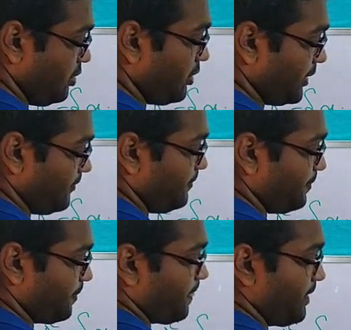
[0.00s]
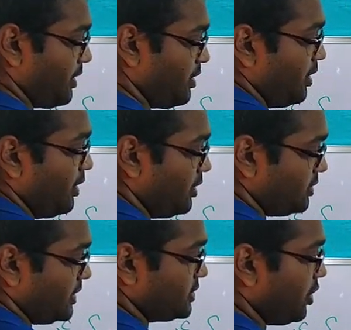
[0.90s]
Okay.
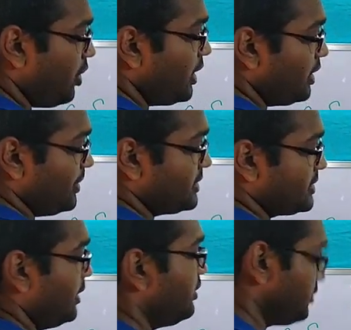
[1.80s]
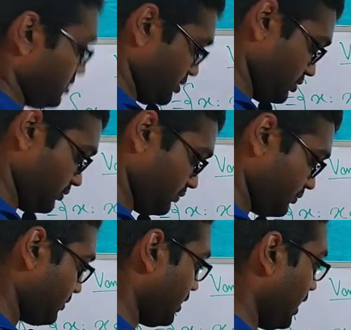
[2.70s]
These all elements are
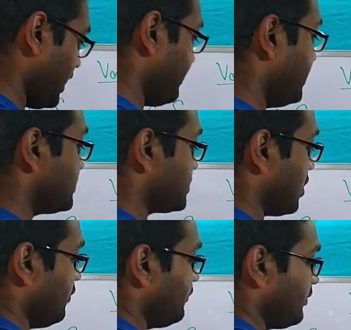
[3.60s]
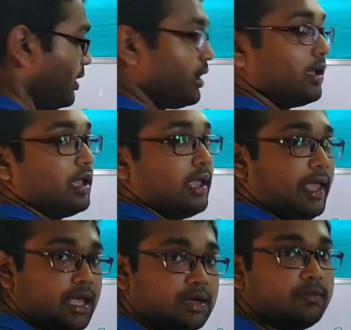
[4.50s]
elements of
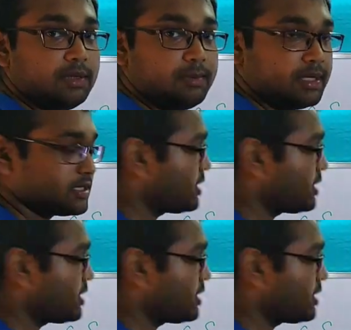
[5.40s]
A complement,